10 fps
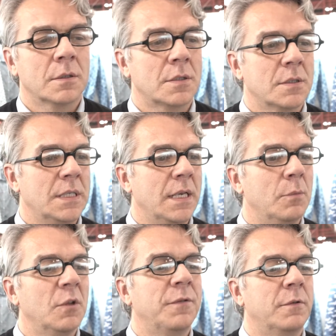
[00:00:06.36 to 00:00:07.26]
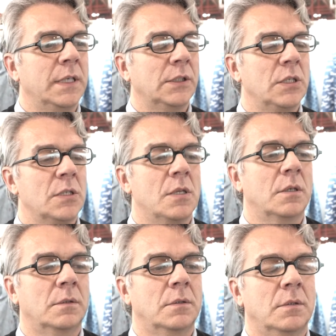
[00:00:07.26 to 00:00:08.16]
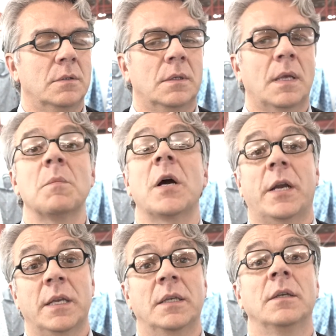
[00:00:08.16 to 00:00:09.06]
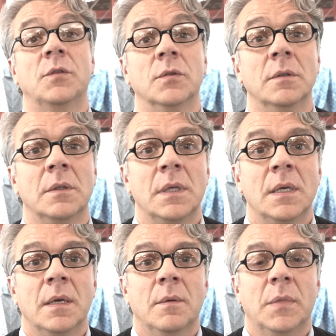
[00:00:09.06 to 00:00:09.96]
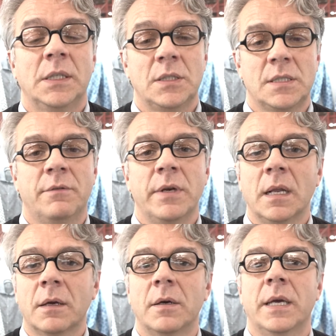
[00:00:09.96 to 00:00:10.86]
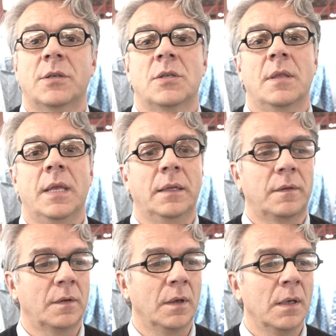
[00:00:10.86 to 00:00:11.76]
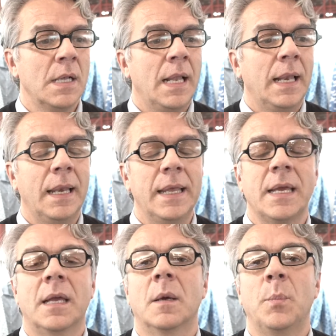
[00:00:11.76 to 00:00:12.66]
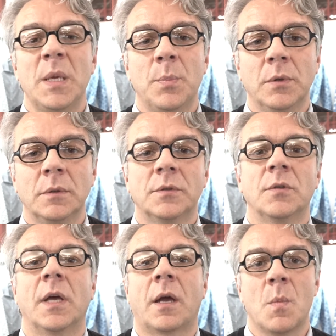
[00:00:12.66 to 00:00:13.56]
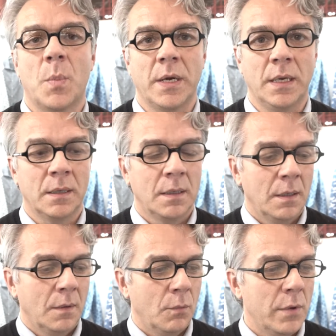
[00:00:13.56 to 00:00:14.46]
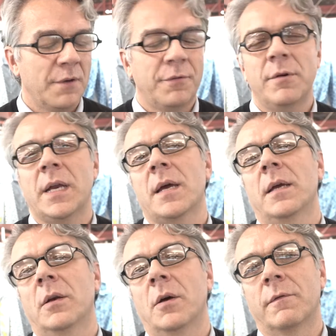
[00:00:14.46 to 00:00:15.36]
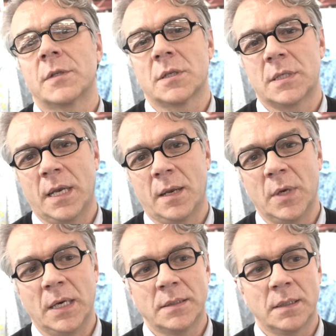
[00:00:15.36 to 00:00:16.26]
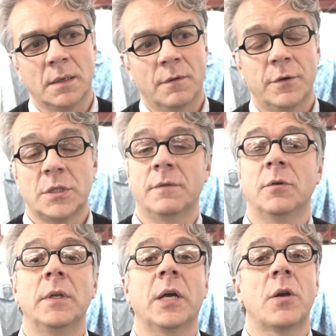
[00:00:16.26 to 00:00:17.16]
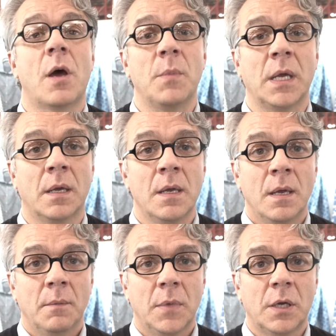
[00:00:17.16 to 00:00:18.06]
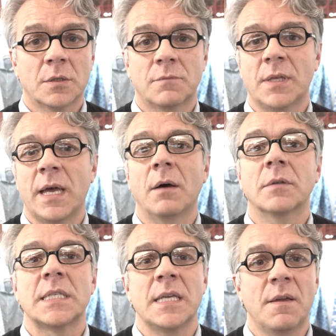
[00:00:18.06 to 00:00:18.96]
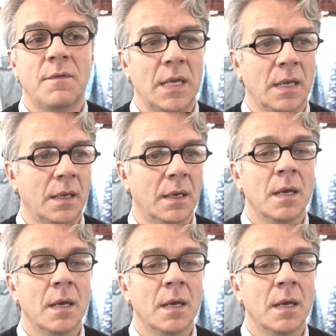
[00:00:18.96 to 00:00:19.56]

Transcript: sustainable for Rugby is not a marketing tool, but it's a real connection that link people to the company. We have three kinds of sustainability. First of all, economic, because without saving